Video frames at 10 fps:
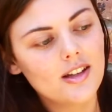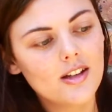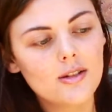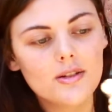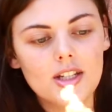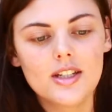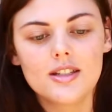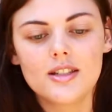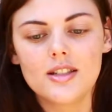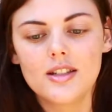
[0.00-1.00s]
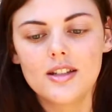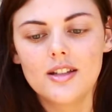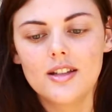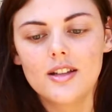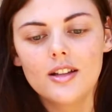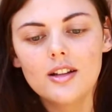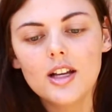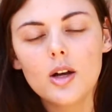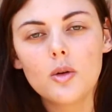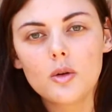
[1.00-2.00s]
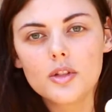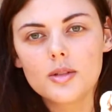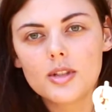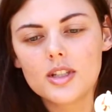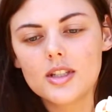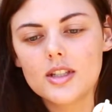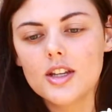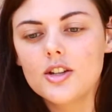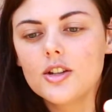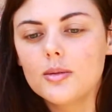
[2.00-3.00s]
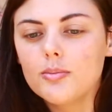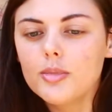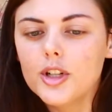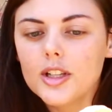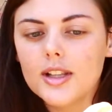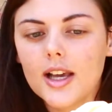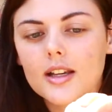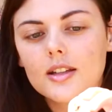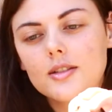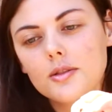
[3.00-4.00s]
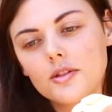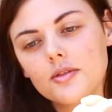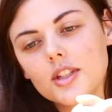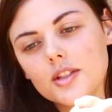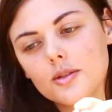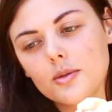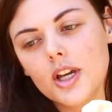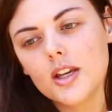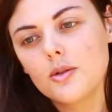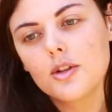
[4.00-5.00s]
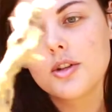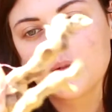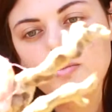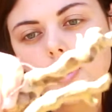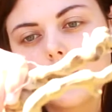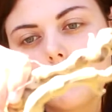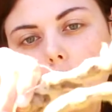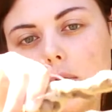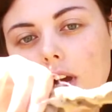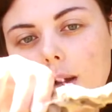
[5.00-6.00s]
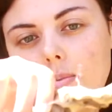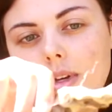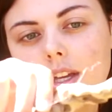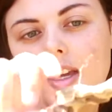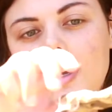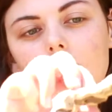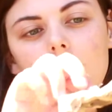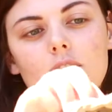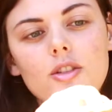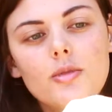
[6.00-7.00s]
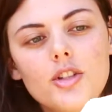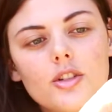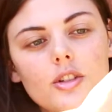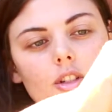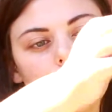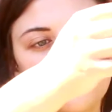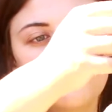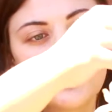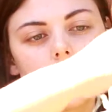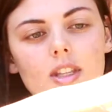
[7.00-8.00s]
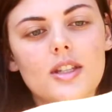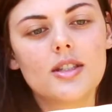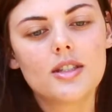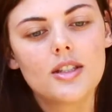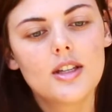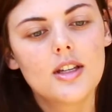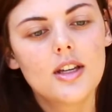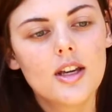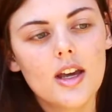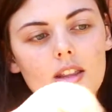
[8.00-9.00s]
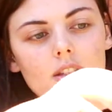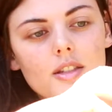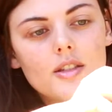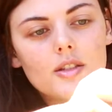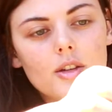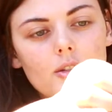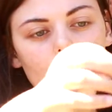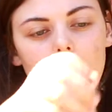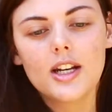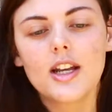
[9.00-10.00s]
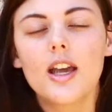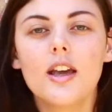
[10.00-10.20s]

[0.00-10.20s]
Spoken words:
Oh yes, look how awesome this is. And you could put it like sort of this way, or you could put it more up. There's so much you can do with this, and this is so fun.